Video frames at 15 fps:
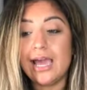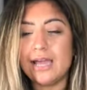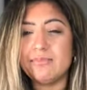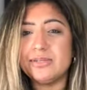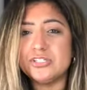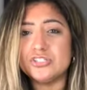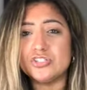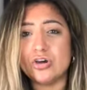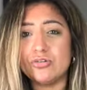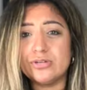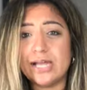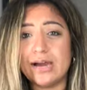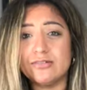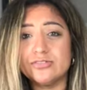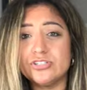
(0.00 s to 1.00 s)
I'd be so
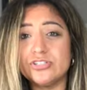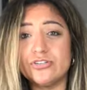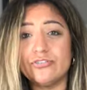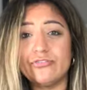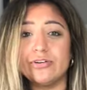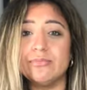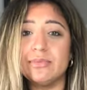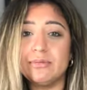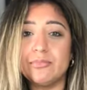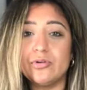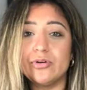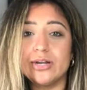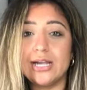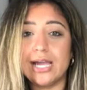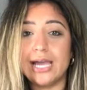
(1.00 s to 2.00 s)
down to filming
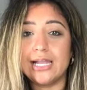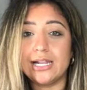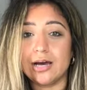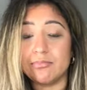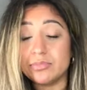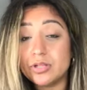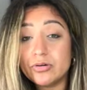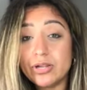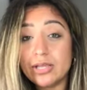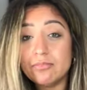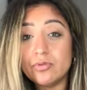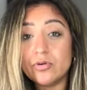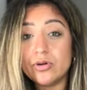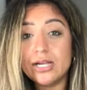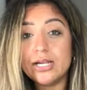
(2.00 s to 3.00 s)
more and uploading
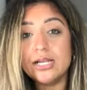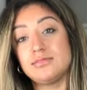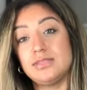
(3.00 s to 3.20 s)
more.